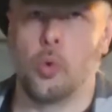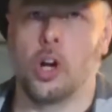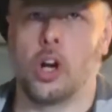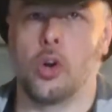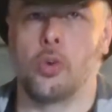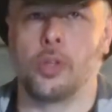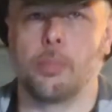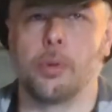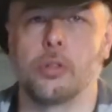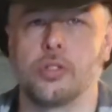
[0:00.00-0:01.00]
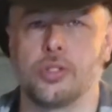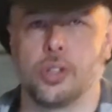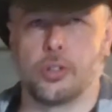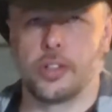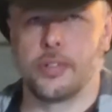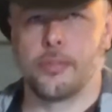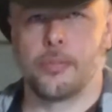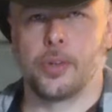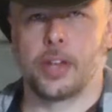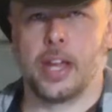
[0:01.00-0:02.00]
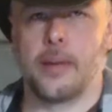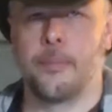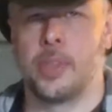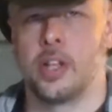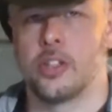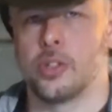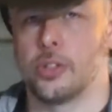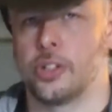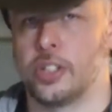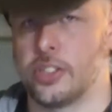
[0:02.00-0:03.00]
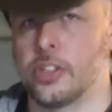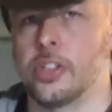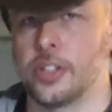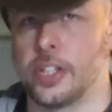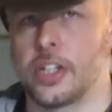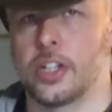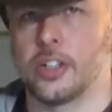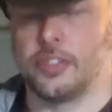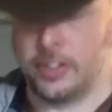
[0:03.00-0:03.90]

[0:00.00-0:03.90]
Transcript: are only pull stroke. Okay, so there is a learning curve